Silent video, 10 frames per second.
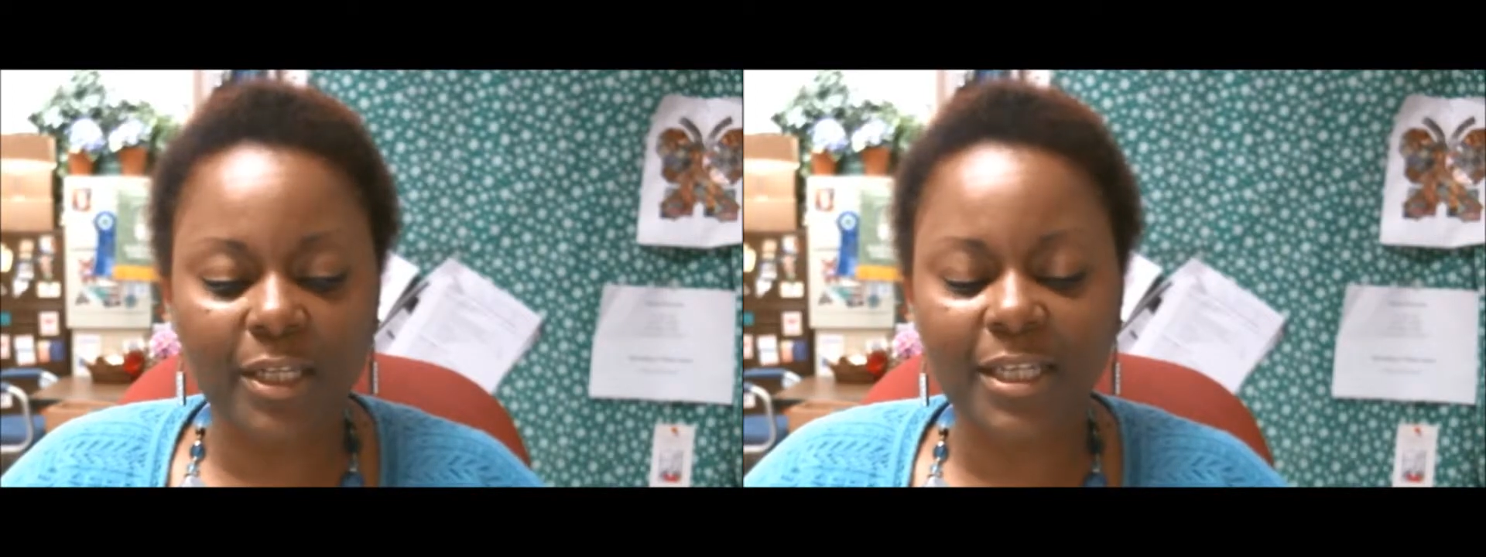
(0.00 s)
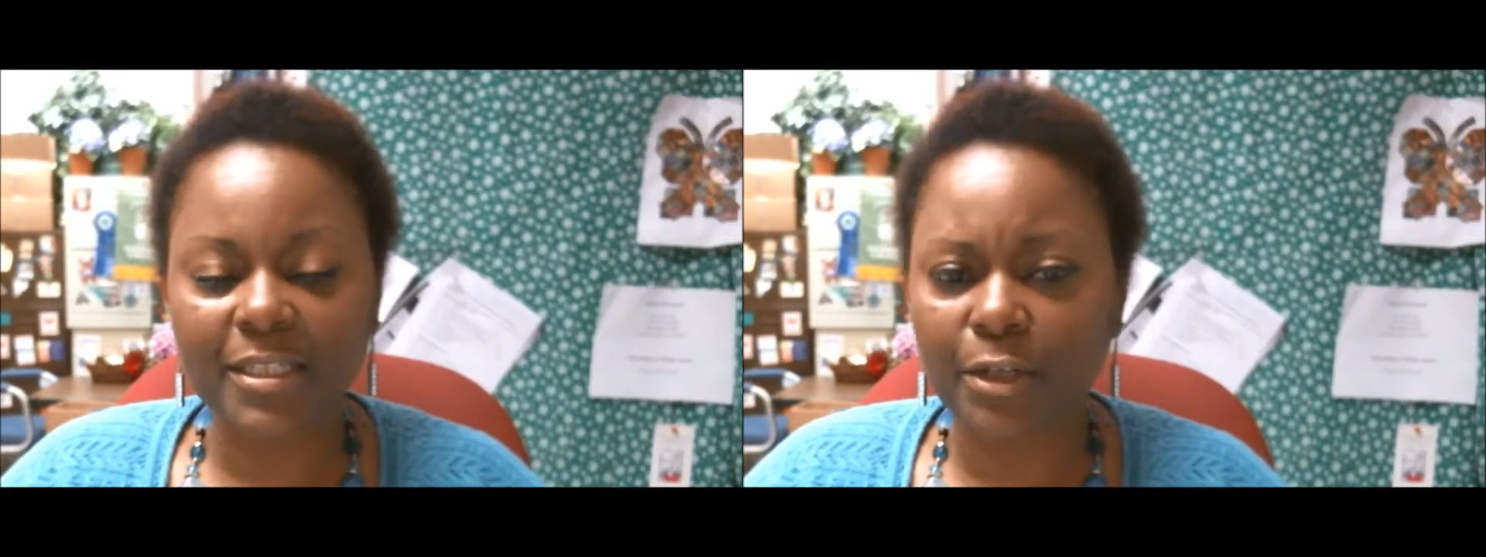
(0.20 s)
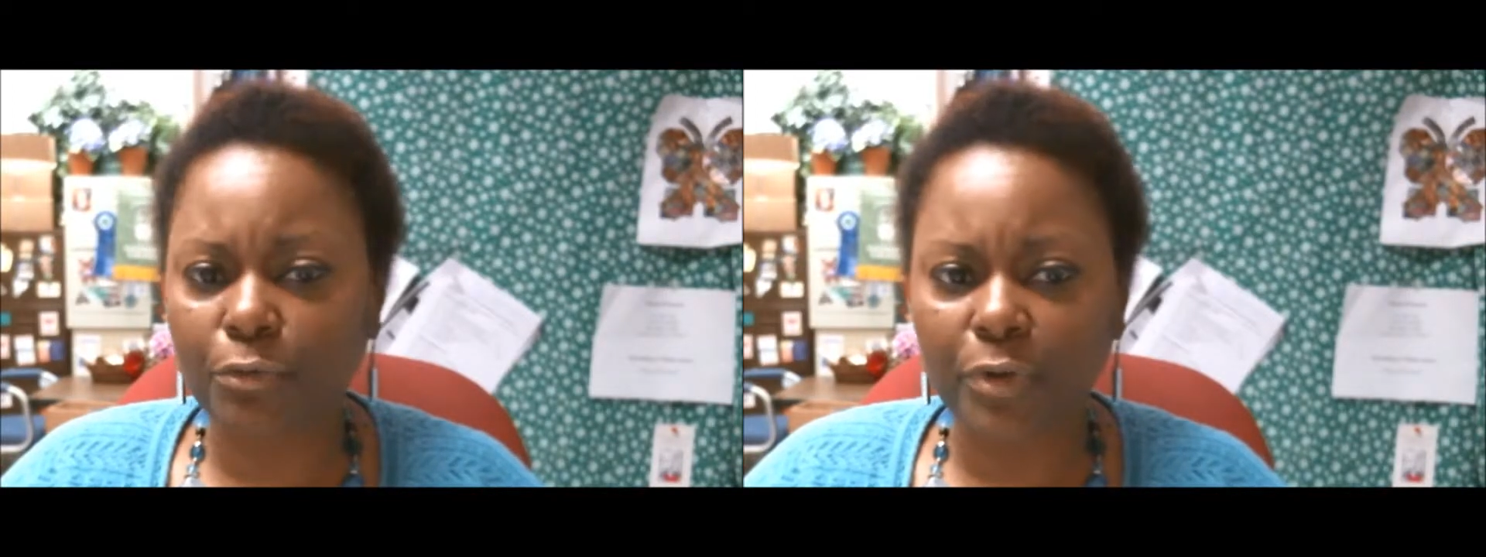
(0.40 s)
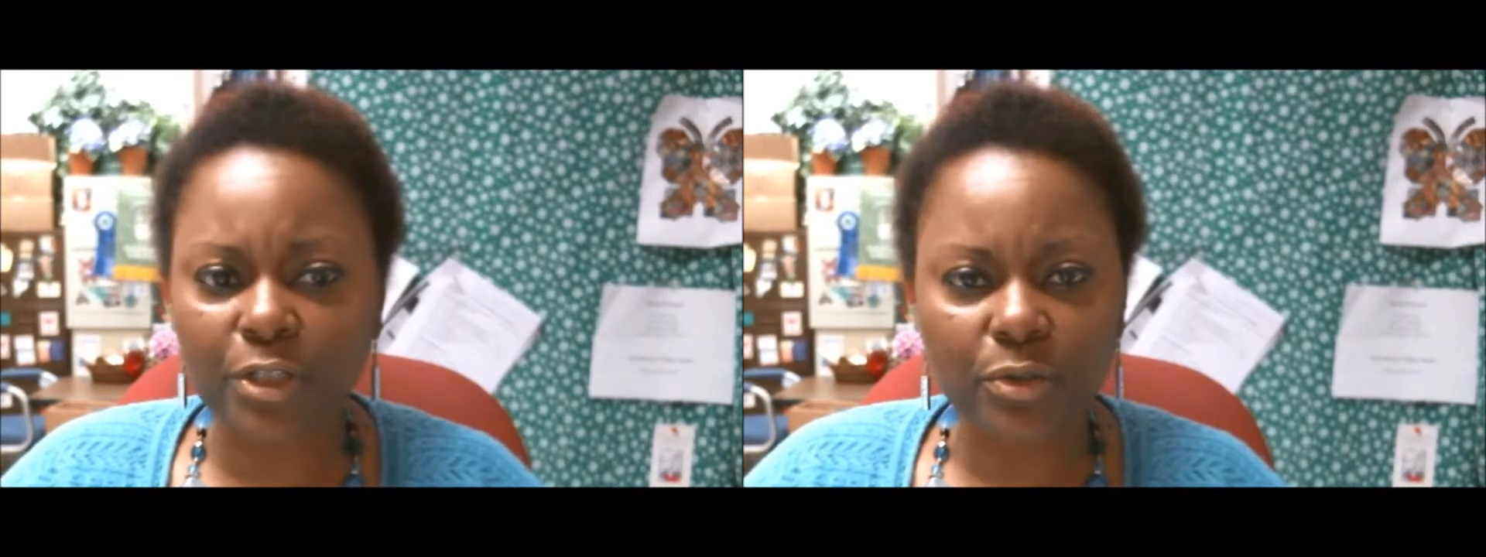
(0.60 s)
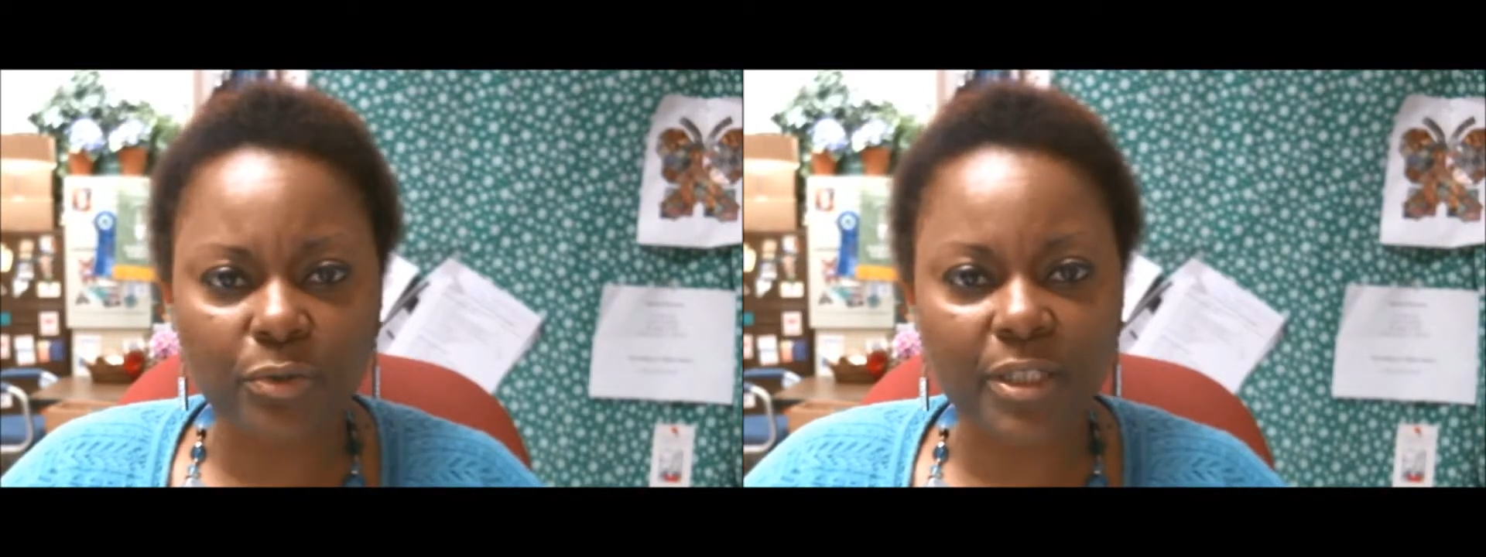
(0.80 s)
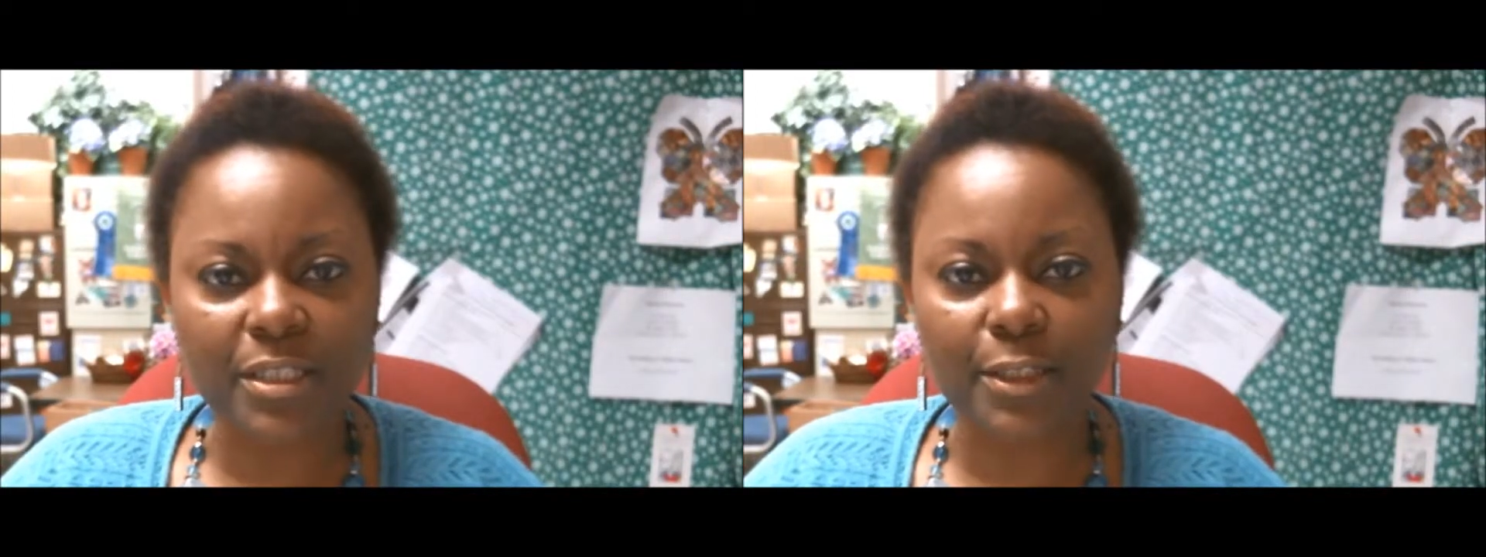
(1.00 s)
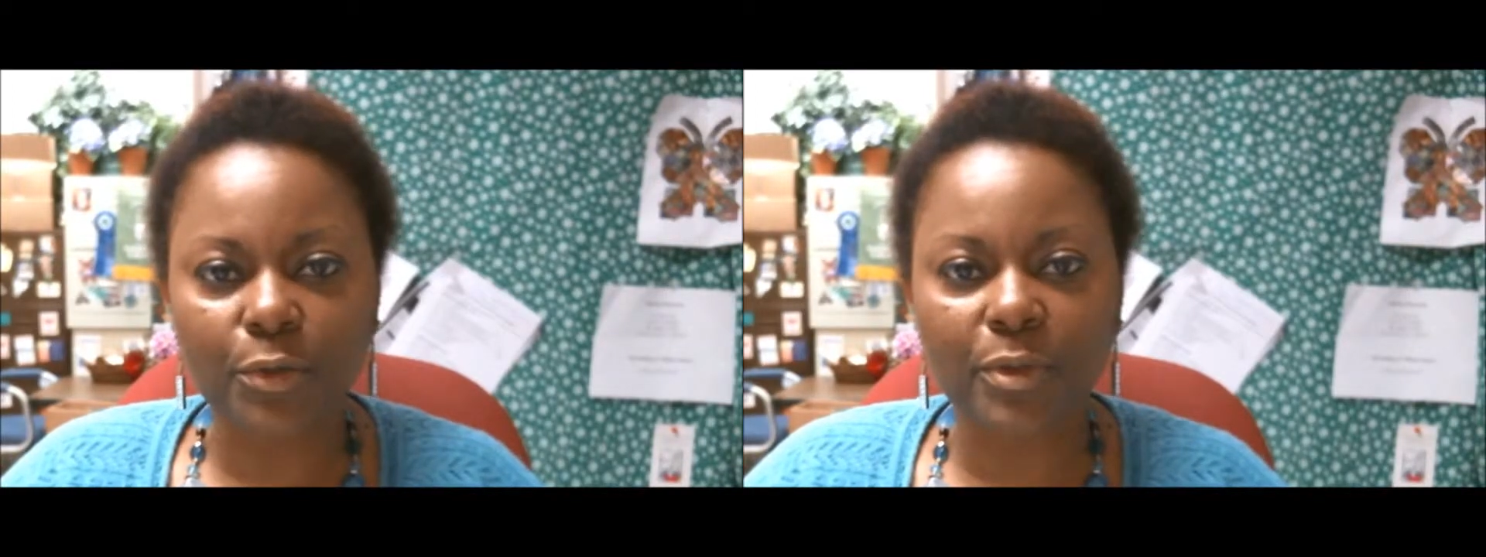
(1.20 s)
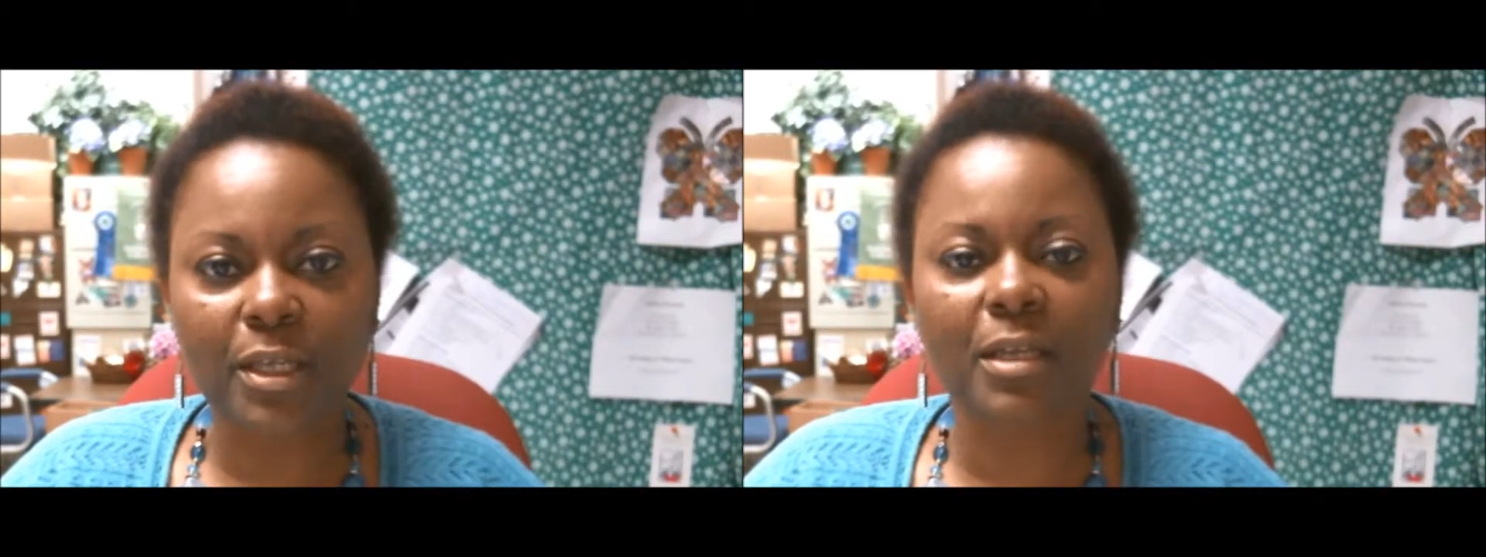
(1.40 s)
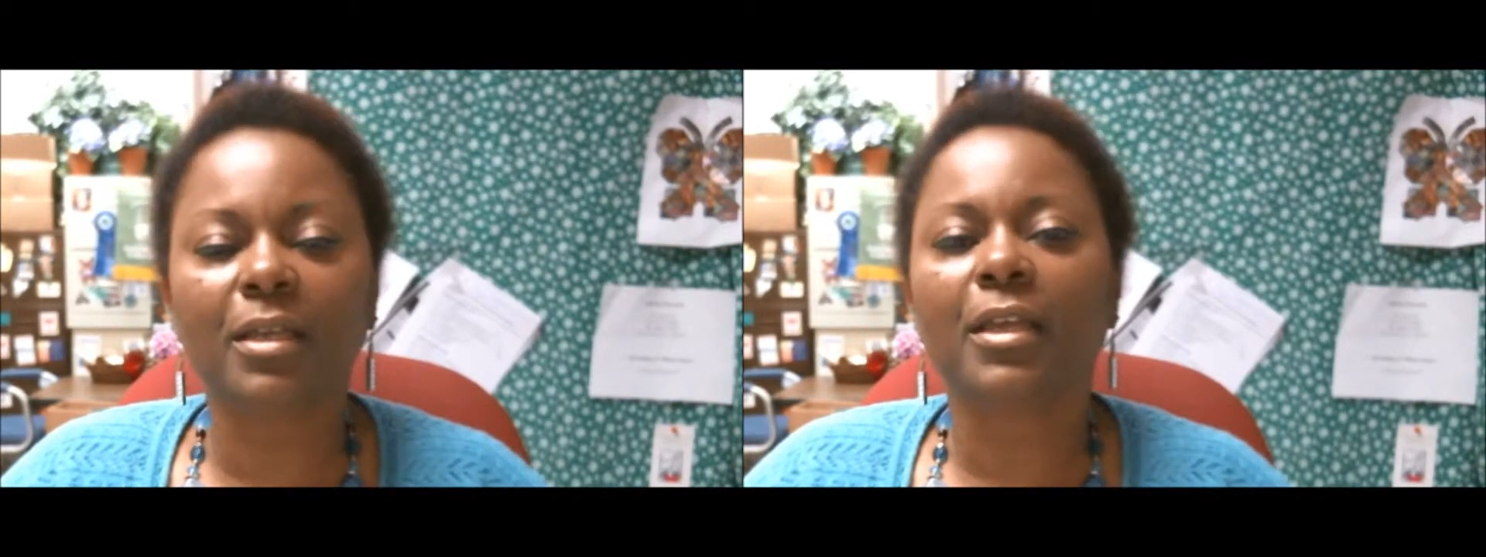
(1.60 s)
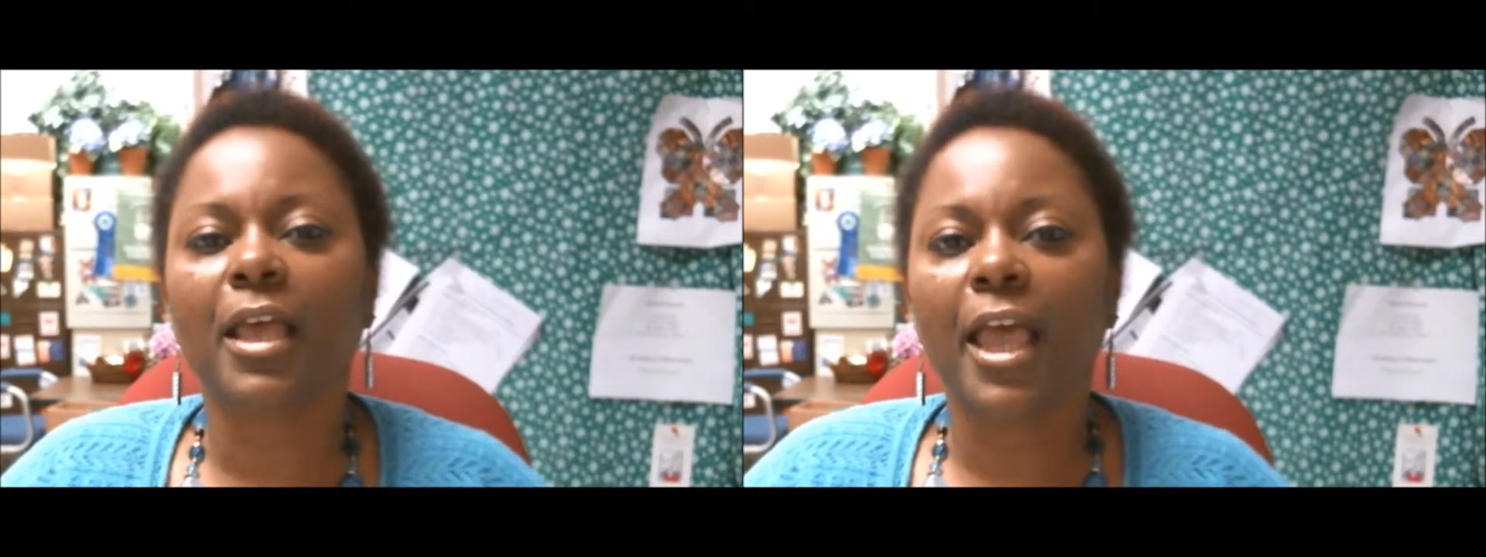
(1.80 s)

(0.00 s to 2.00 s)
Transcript: Is it original? Is it unique?